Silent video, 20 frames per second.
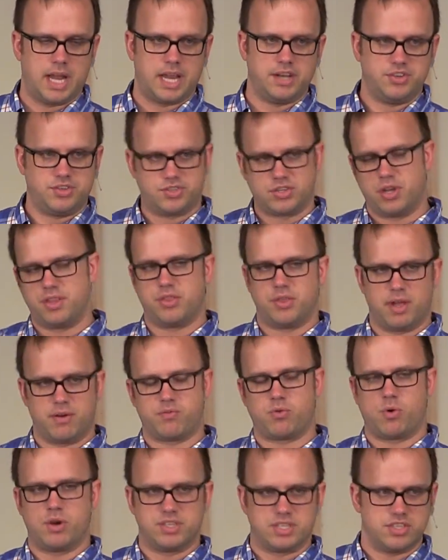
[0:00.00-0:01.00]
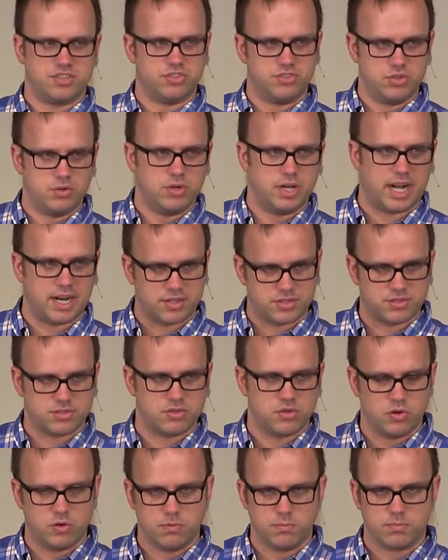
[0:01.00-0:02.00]
And so therefore he says, do not
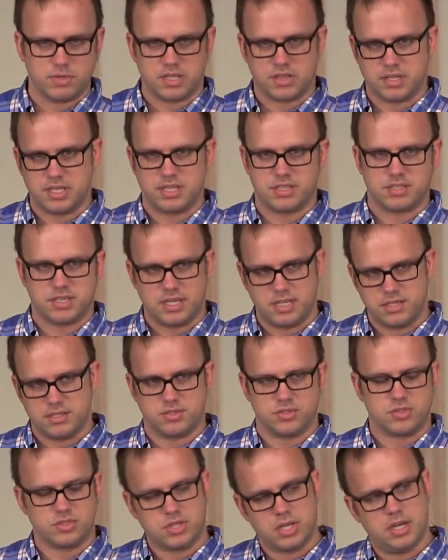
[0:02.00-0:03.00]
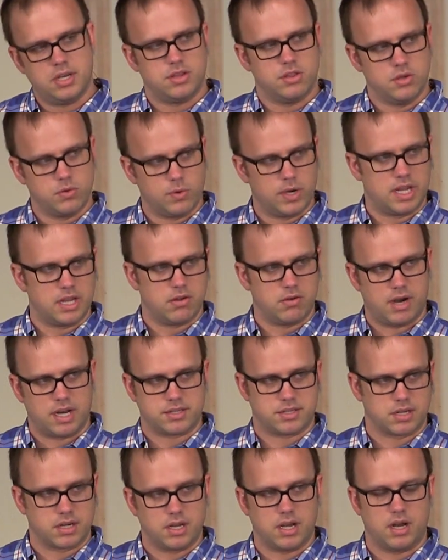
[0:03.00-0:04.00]
assume that this is the way you
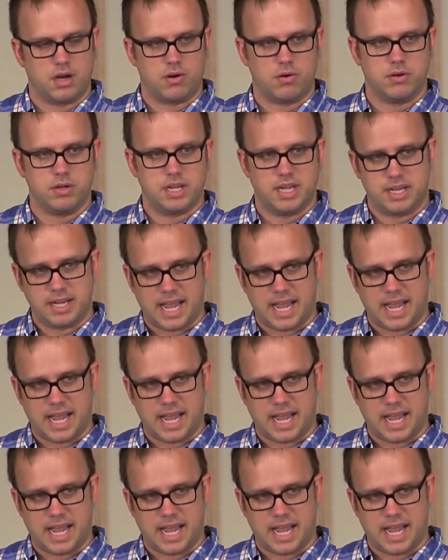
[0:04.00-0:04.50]
ought to go.